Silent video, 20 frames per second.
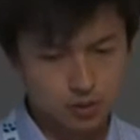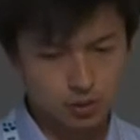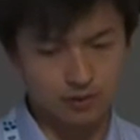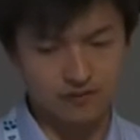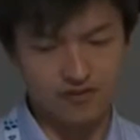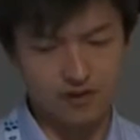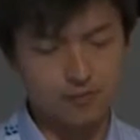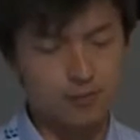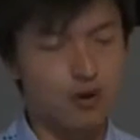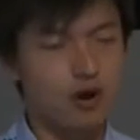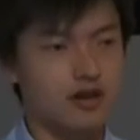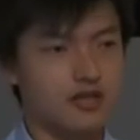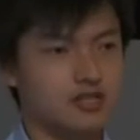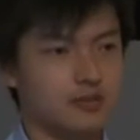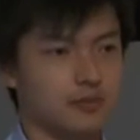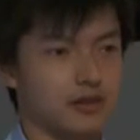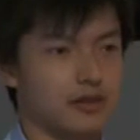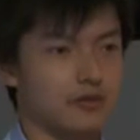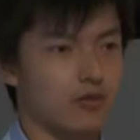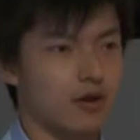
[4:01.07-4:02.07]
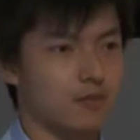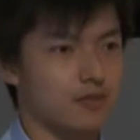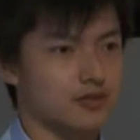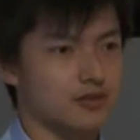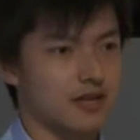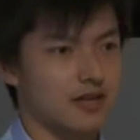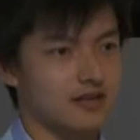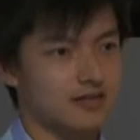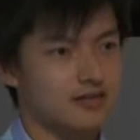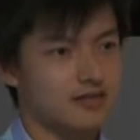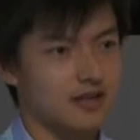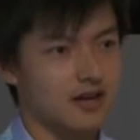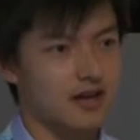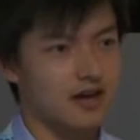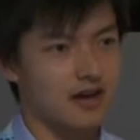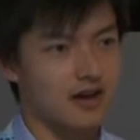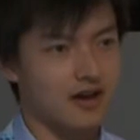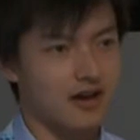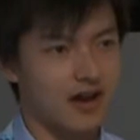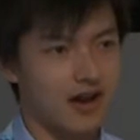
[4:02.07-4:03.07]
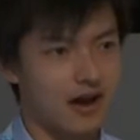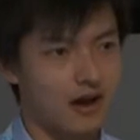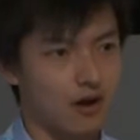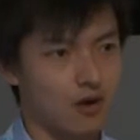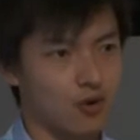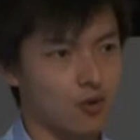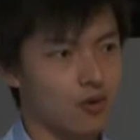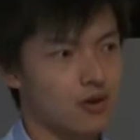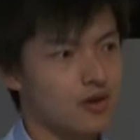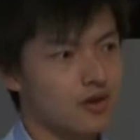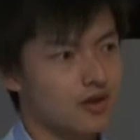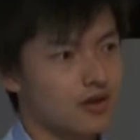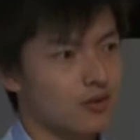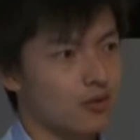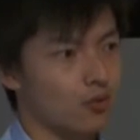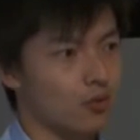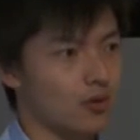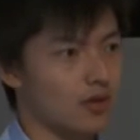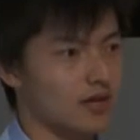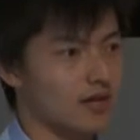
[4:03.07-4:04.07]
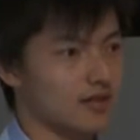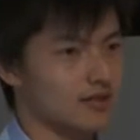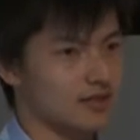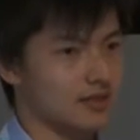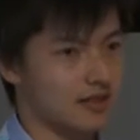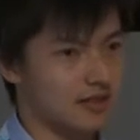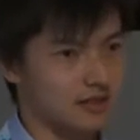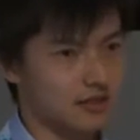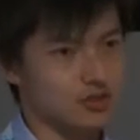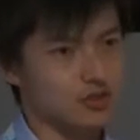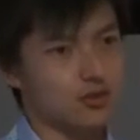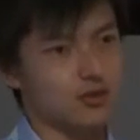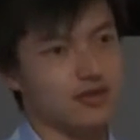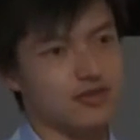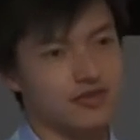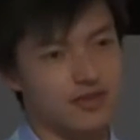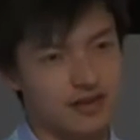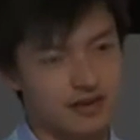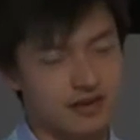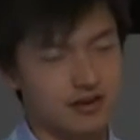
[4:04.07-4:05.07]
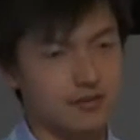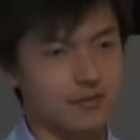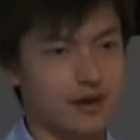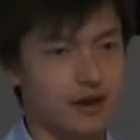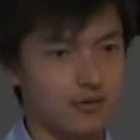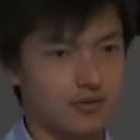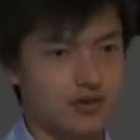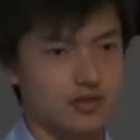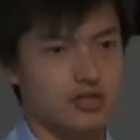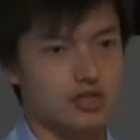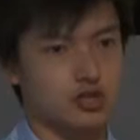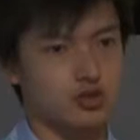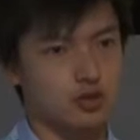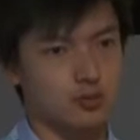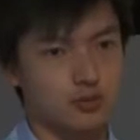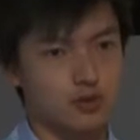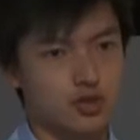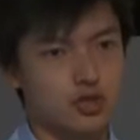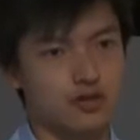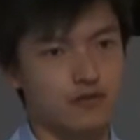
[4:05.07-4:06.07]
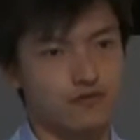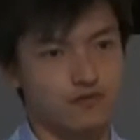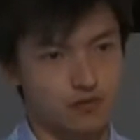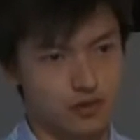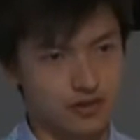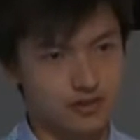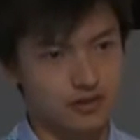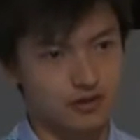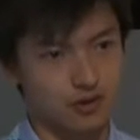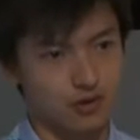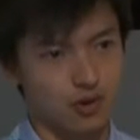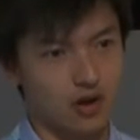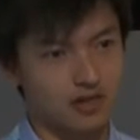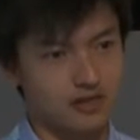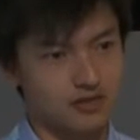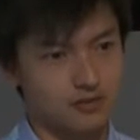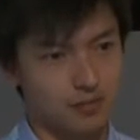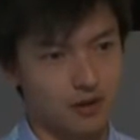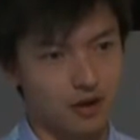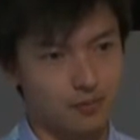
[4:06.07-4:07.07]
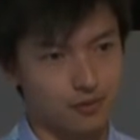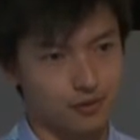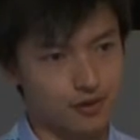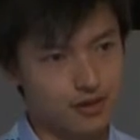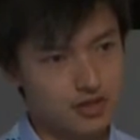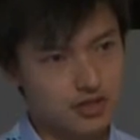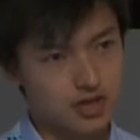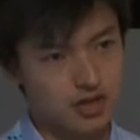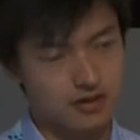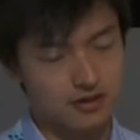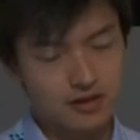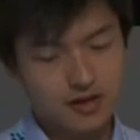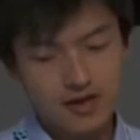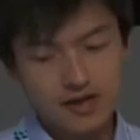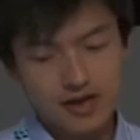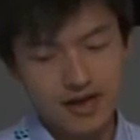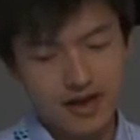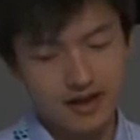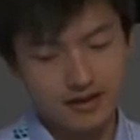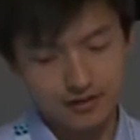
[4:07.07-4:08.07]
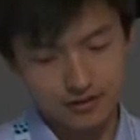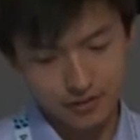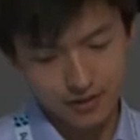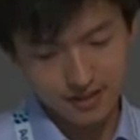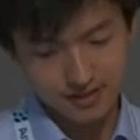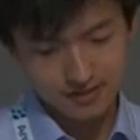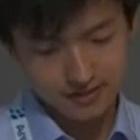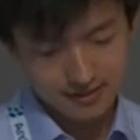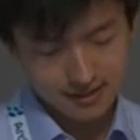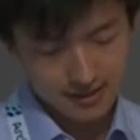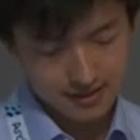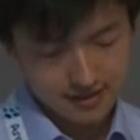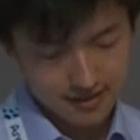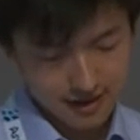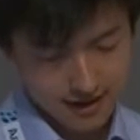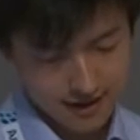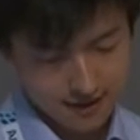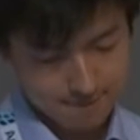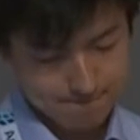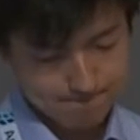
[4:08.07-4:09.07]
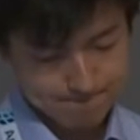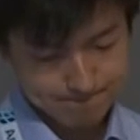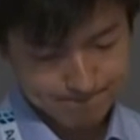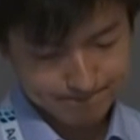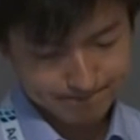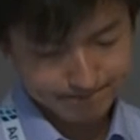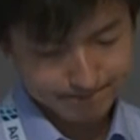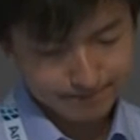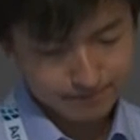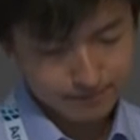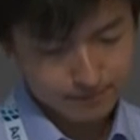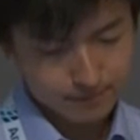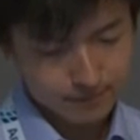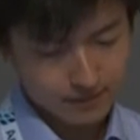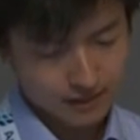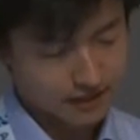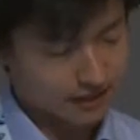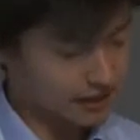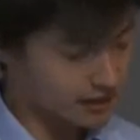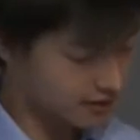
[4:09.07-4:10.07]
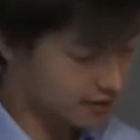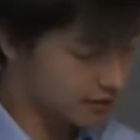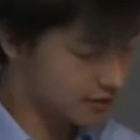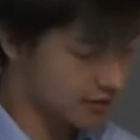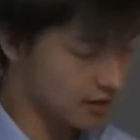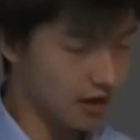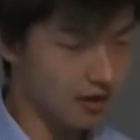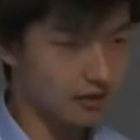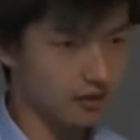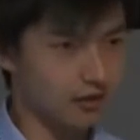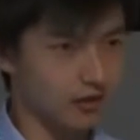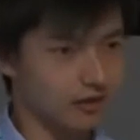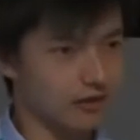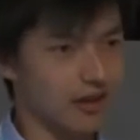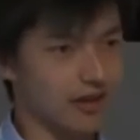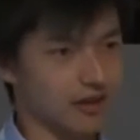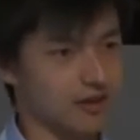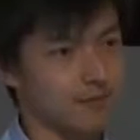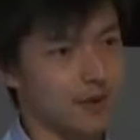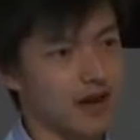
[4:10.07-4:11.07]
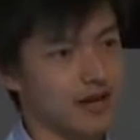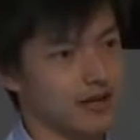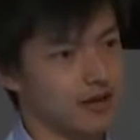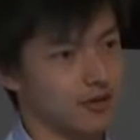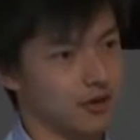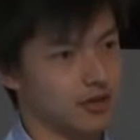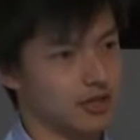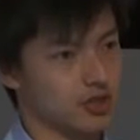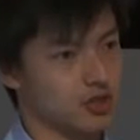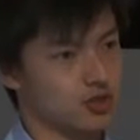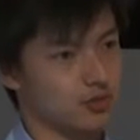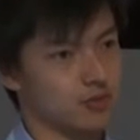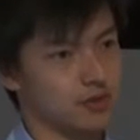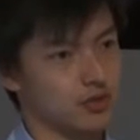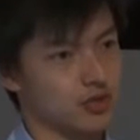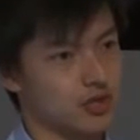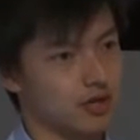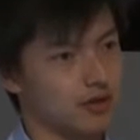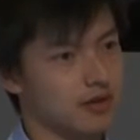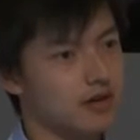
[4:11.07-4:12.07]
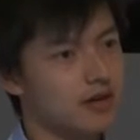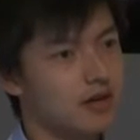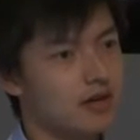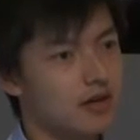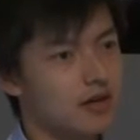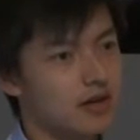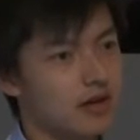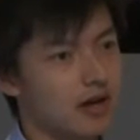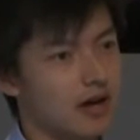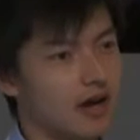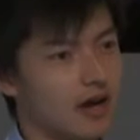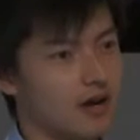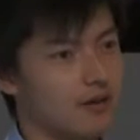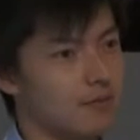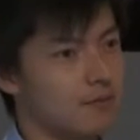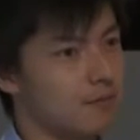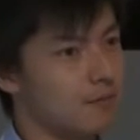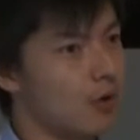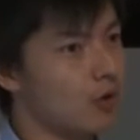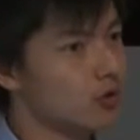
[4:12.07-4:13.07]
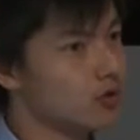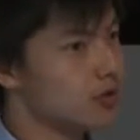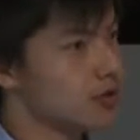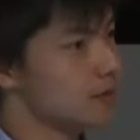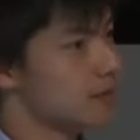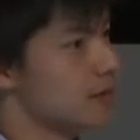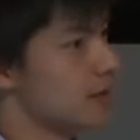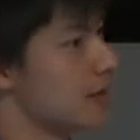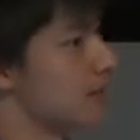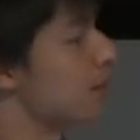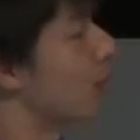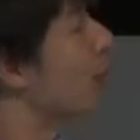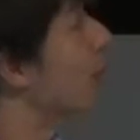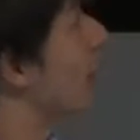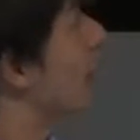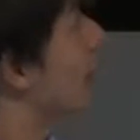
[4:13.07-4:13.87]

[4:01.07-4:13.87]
Sort of approximately represents how we as an industry think about the distribution of risk across the population. And you can see that it does not look like a binary distribution. Most people